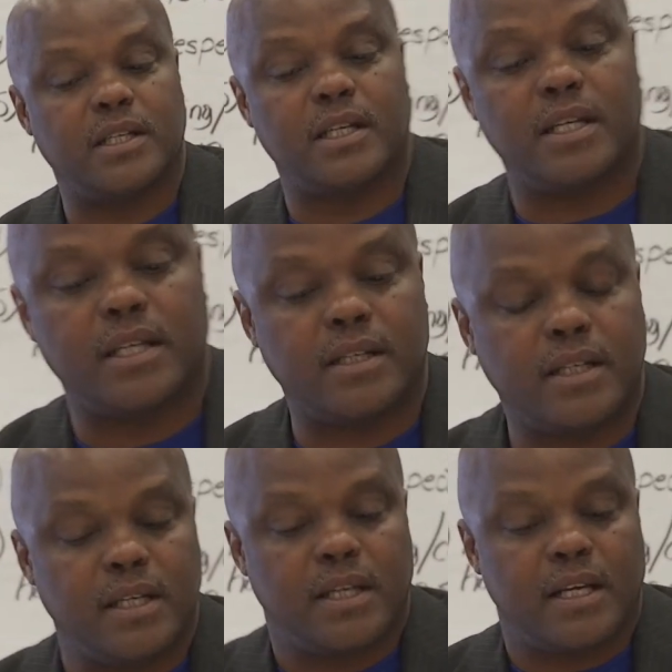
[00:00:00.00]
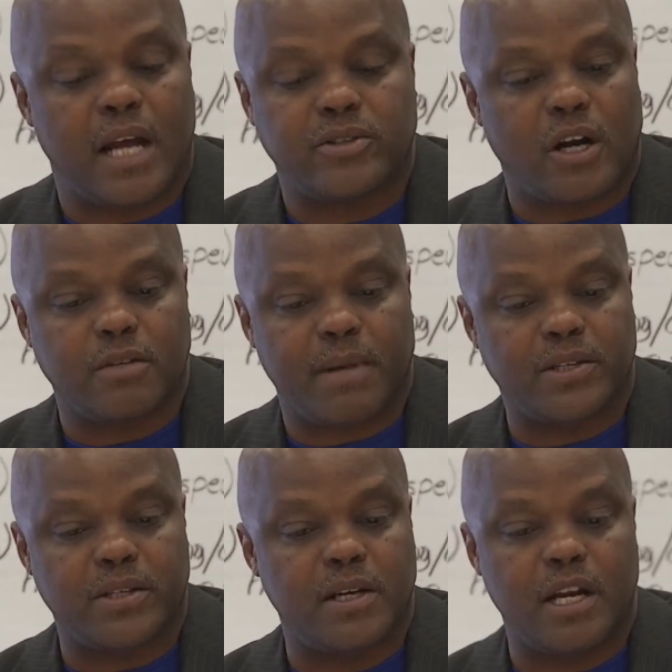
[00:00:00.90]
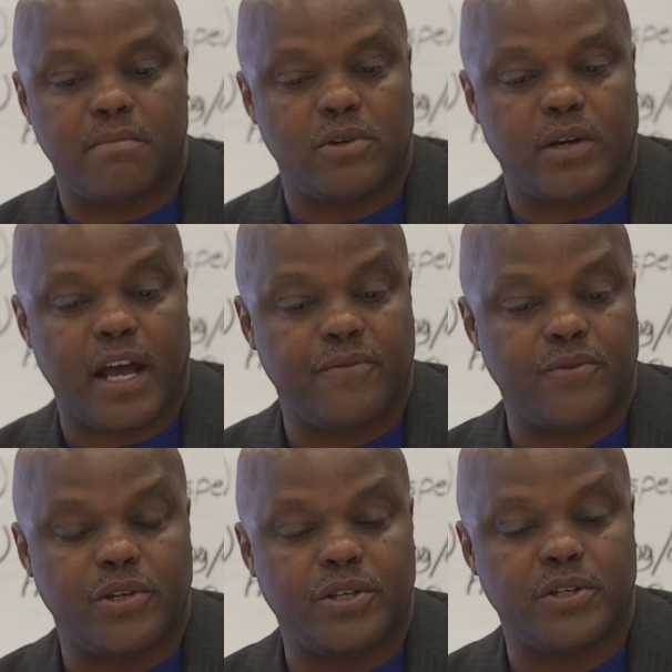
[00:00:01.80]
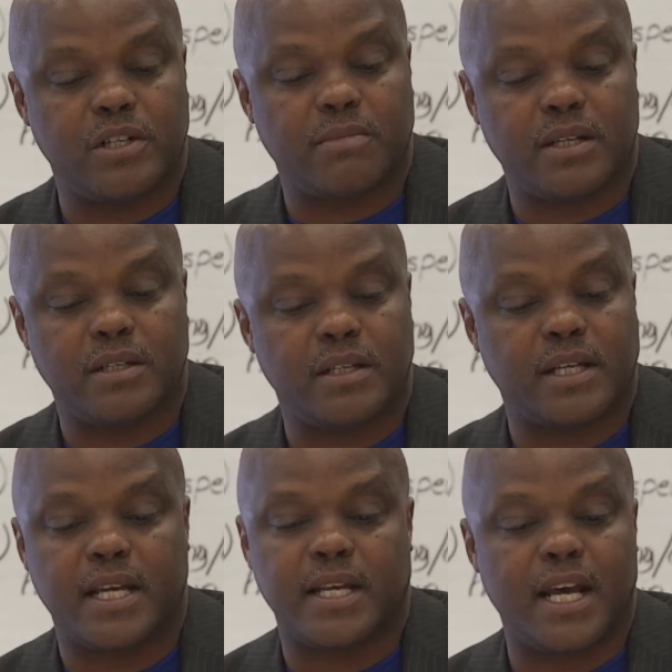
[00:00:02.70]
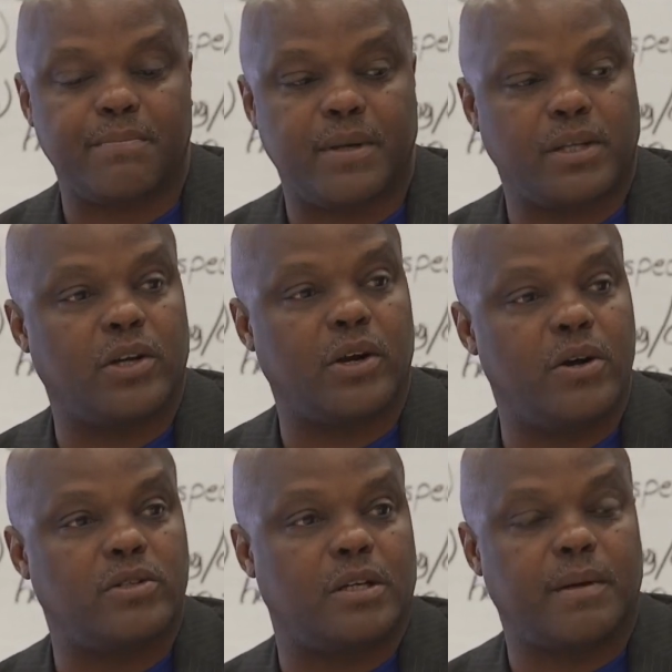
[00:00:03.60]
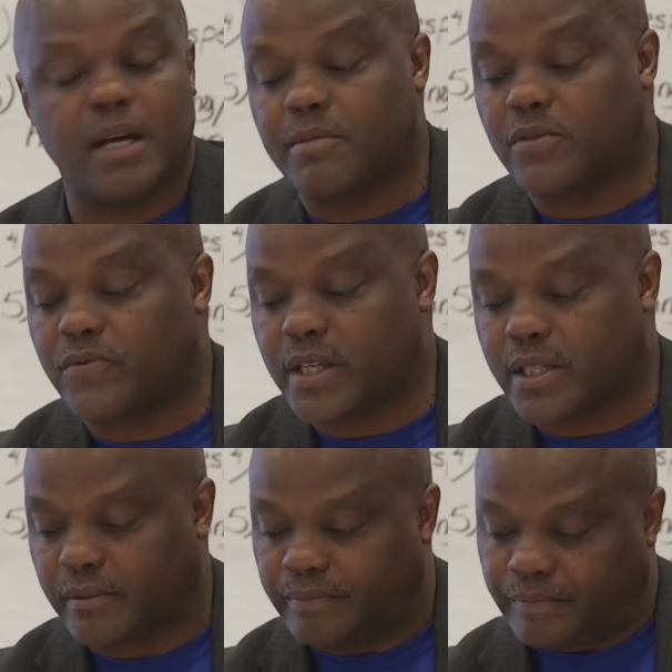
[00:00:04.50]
And I talked to my son that morning. I had 4 children. My son said, "Hey, Dad, I'm picking the girls up to come to visit."